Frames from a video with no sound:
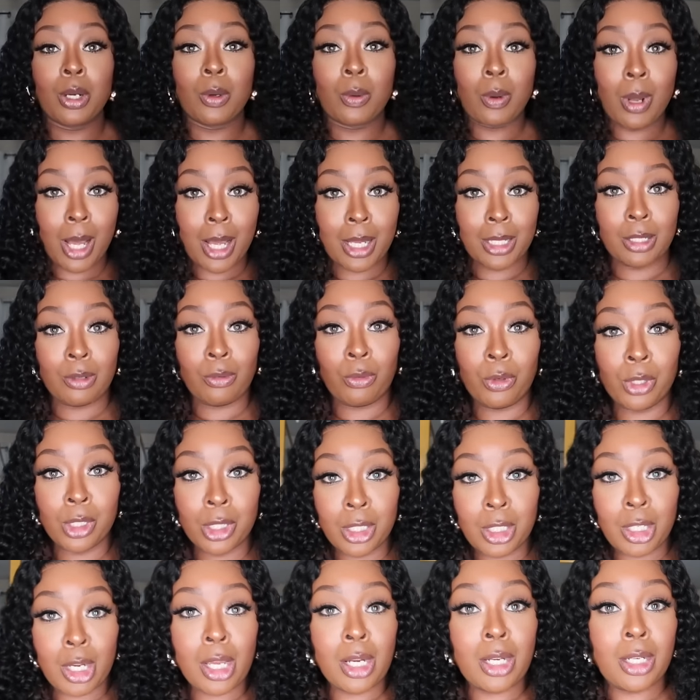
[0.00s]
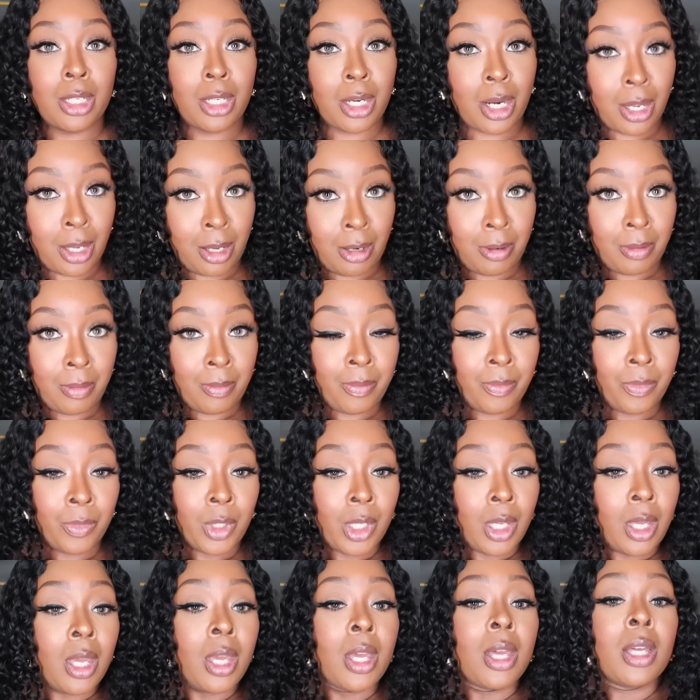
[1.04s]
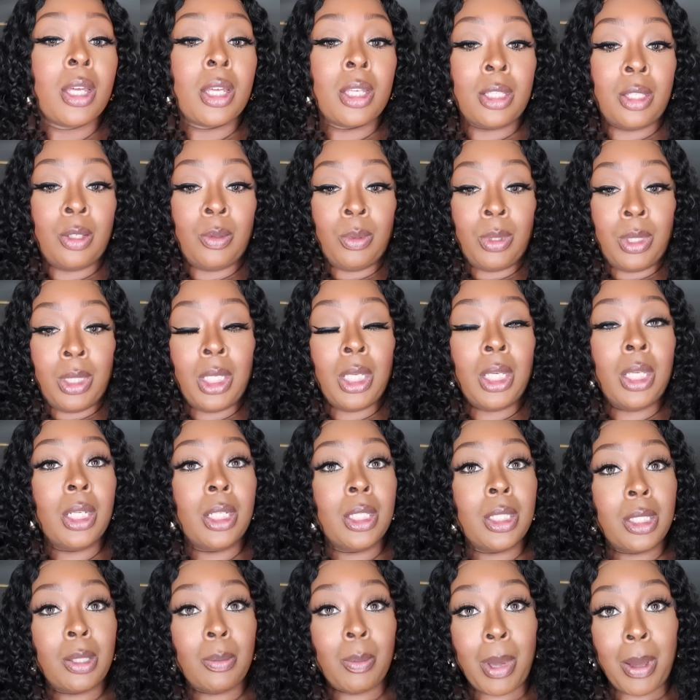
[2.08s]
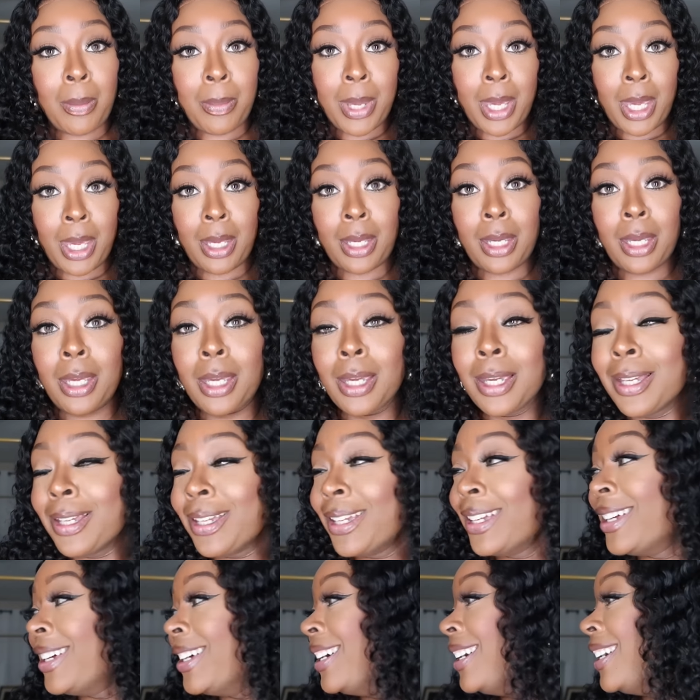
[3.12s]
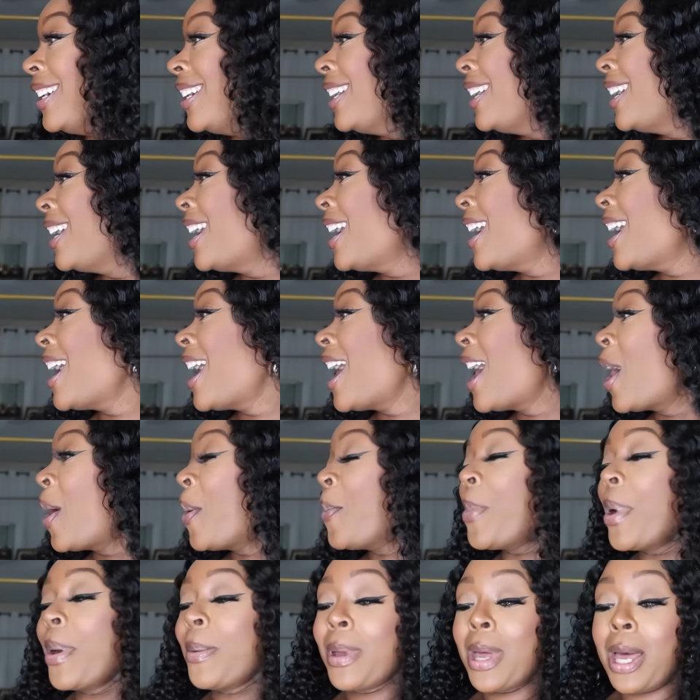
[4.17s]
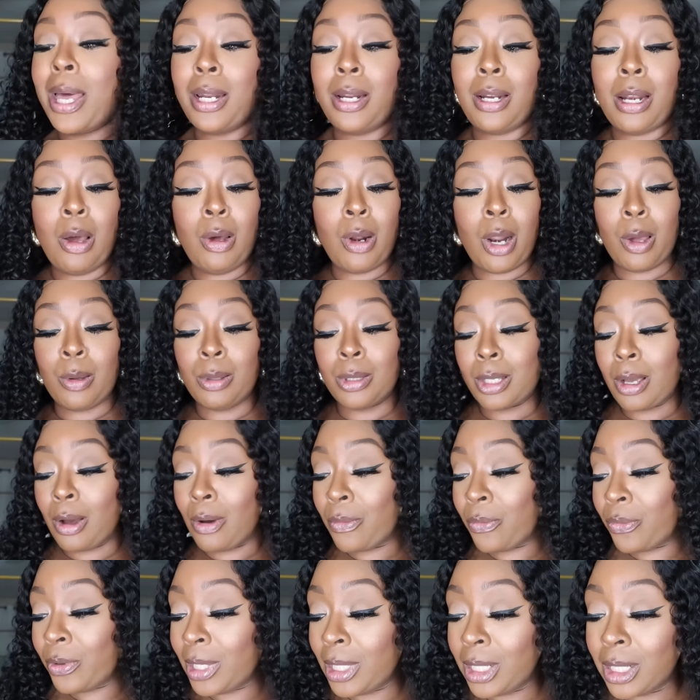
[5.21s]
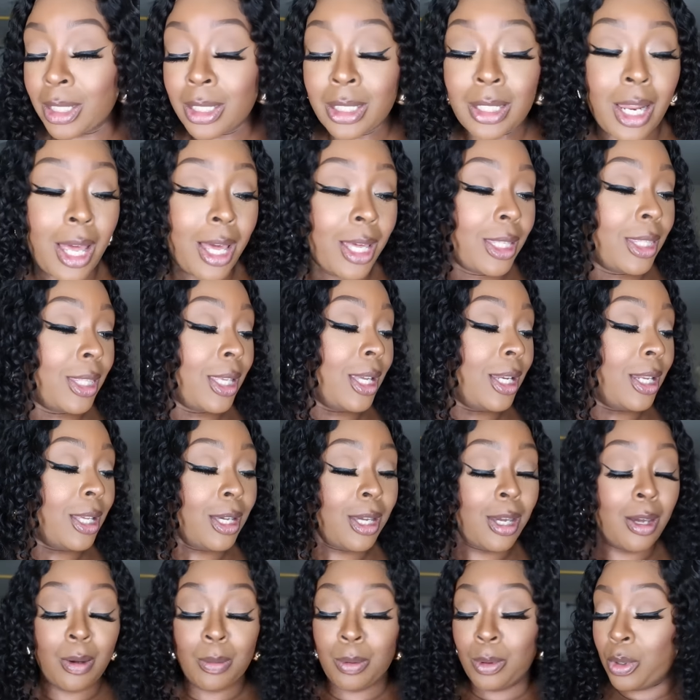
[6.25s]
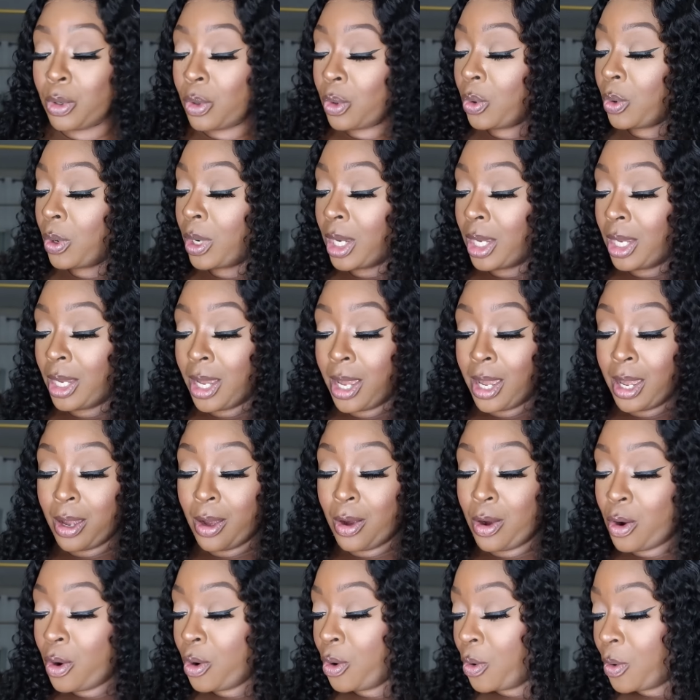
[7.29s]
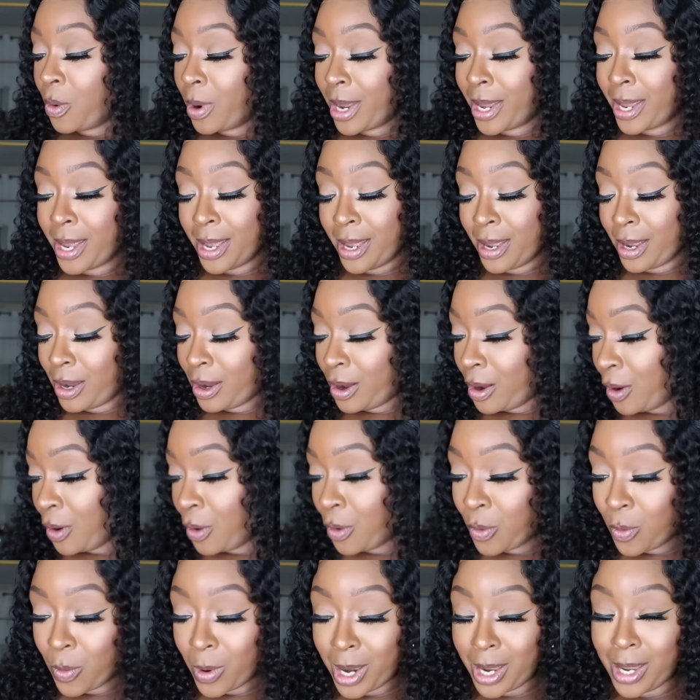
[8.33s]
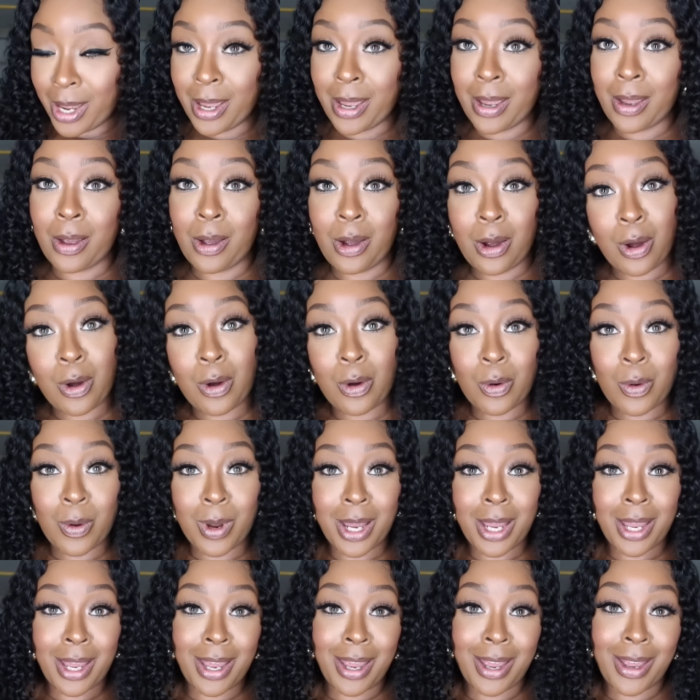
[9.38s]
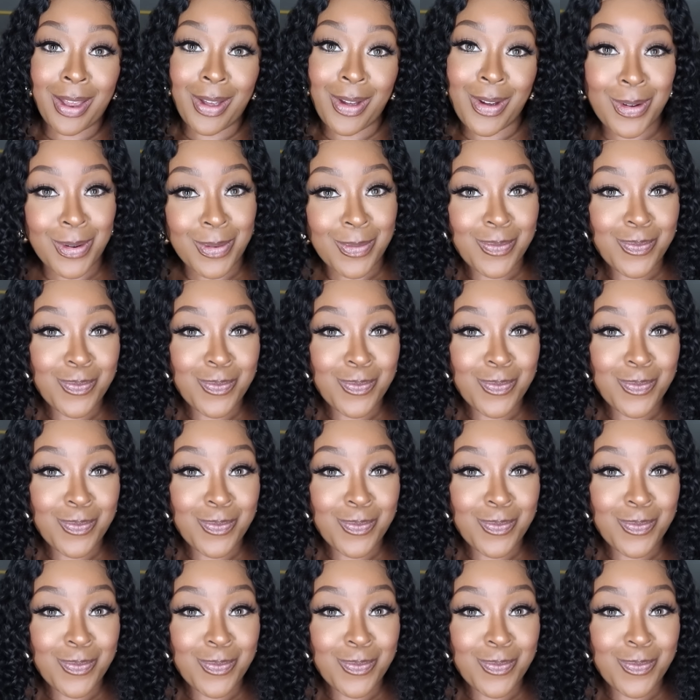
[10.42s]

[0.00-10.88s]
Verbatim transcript: garage in front of Shay to Shay, because it was digging into my back. Baby, I didn't know they was gonna feed us like that. They kept going and going and going and going and go